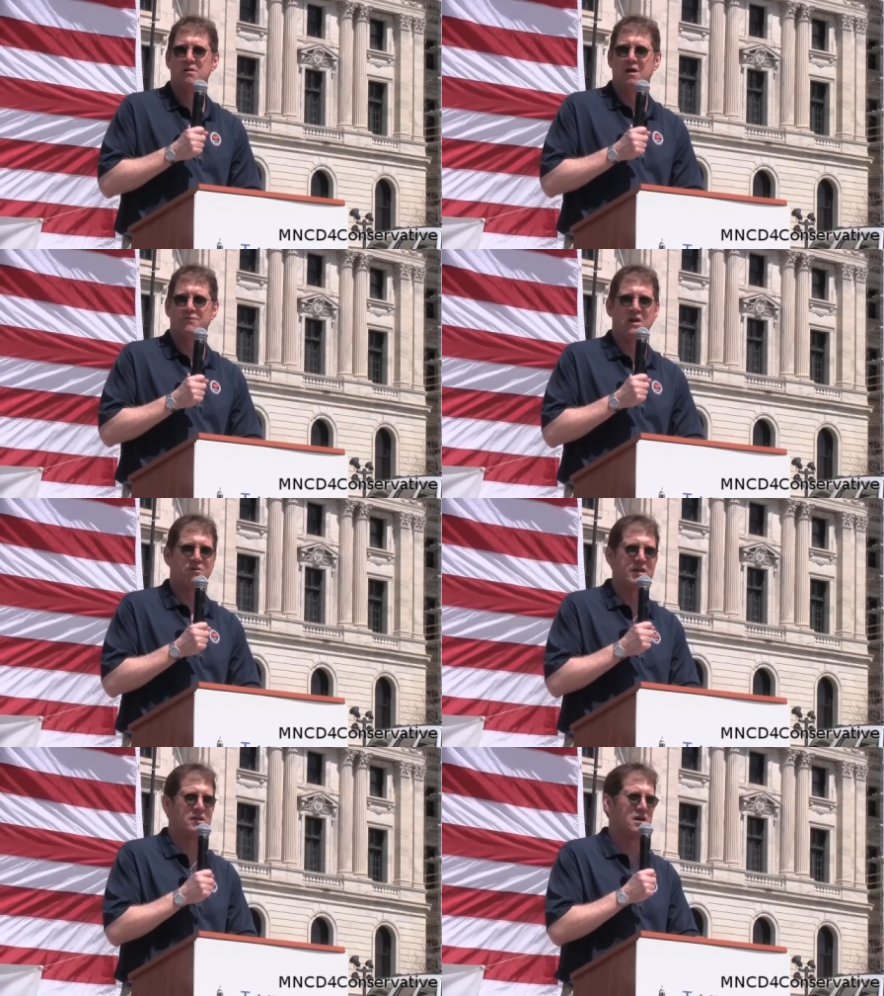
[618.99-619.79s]
of
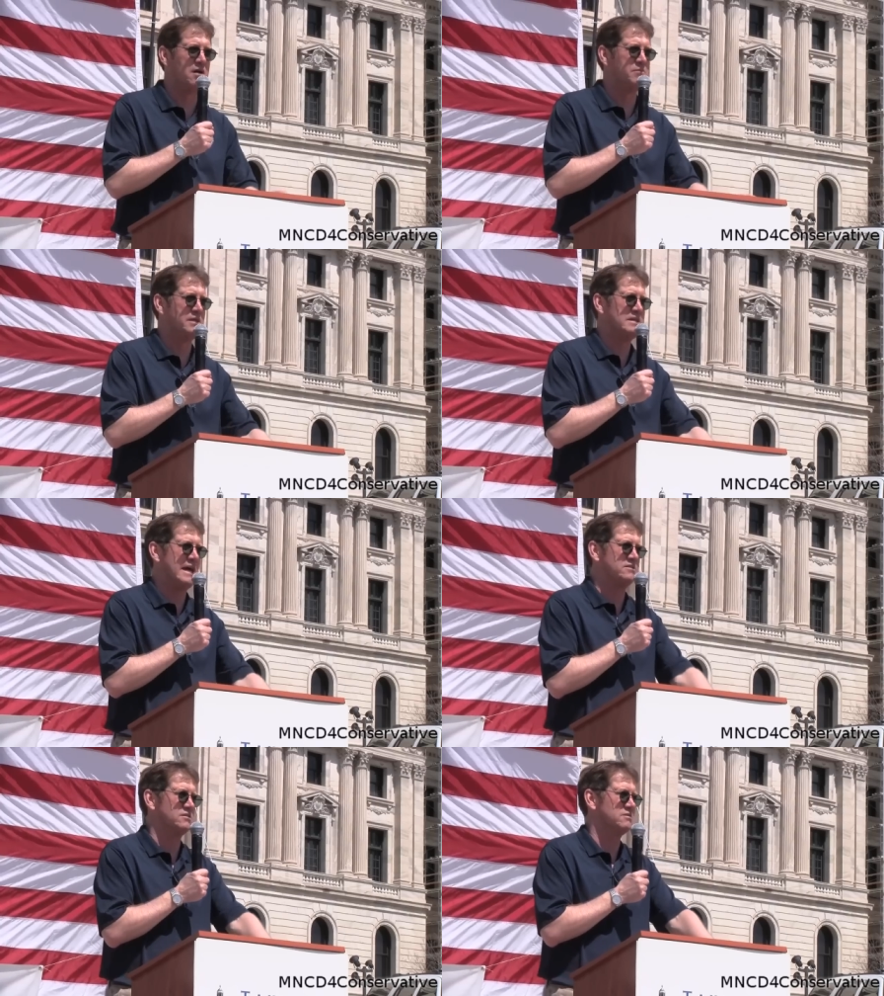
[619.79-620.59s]
their income in
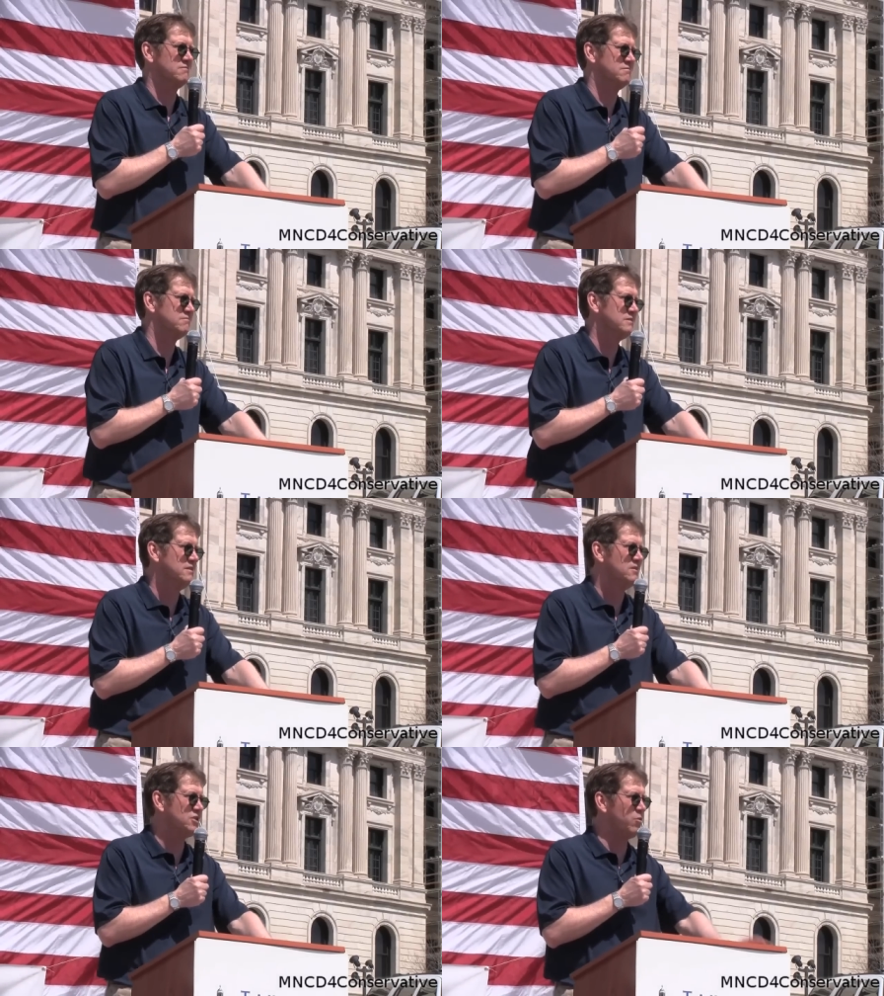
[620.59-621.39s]
taxes.
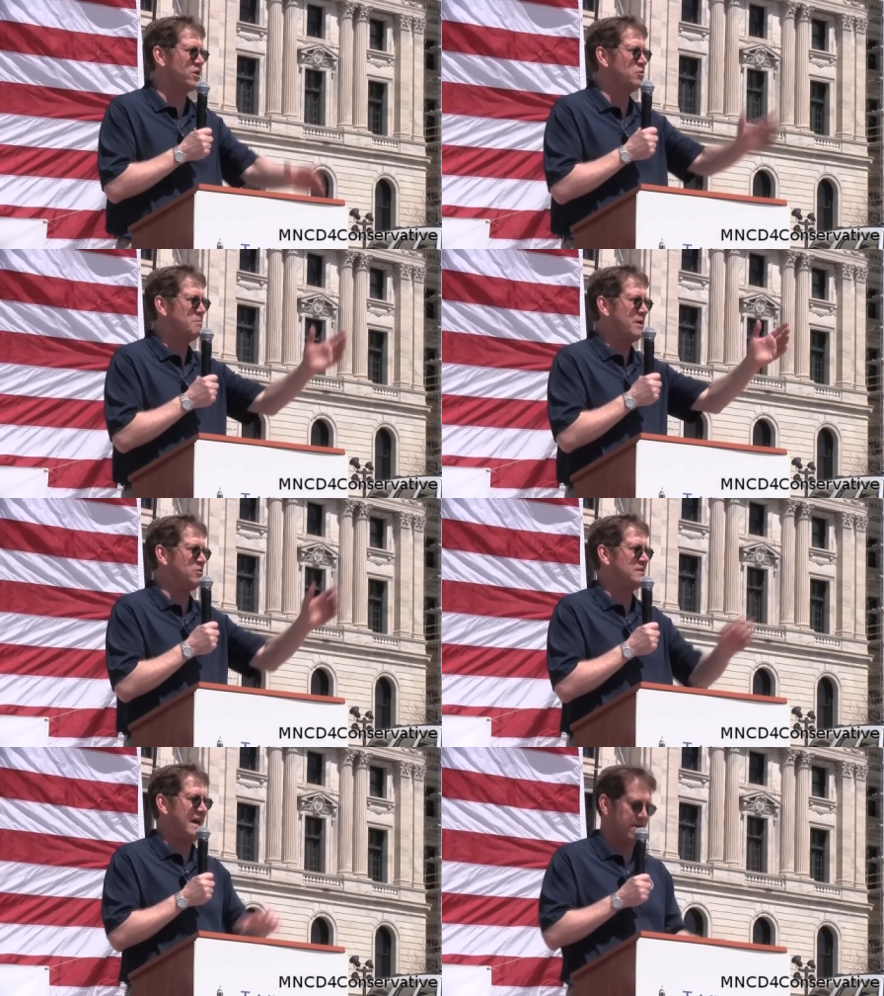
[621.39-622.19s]
So we're going to
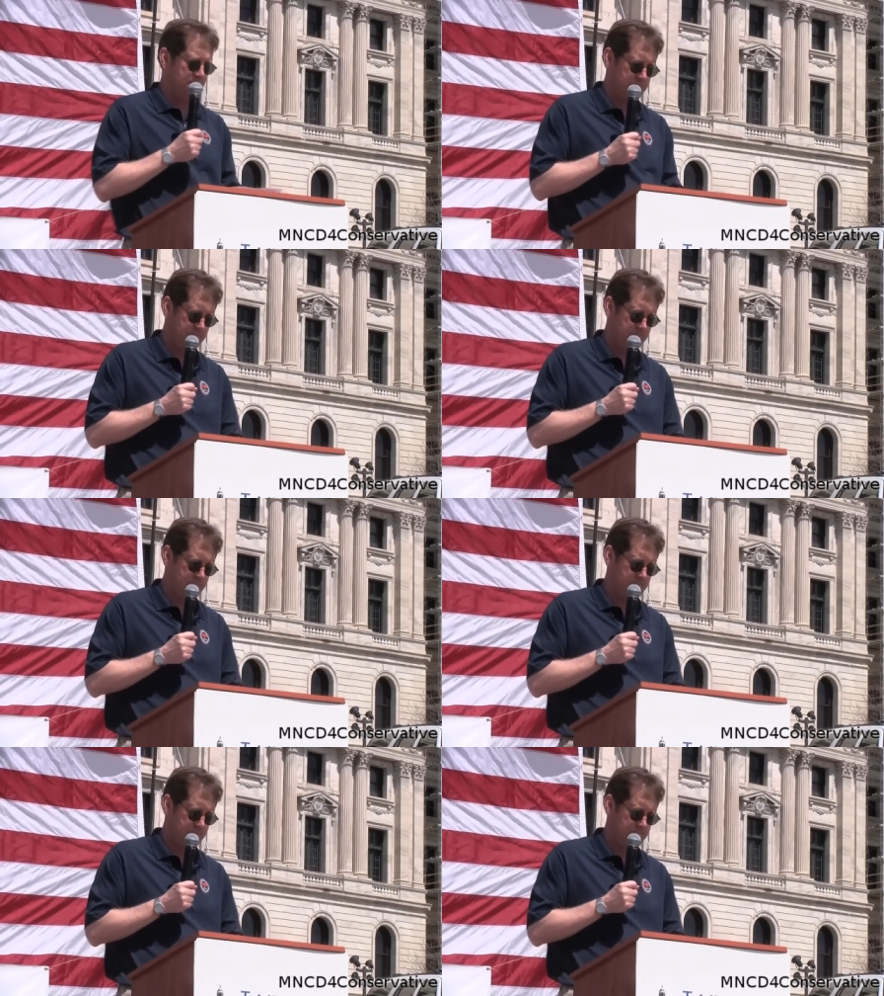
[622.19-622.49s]
impose that.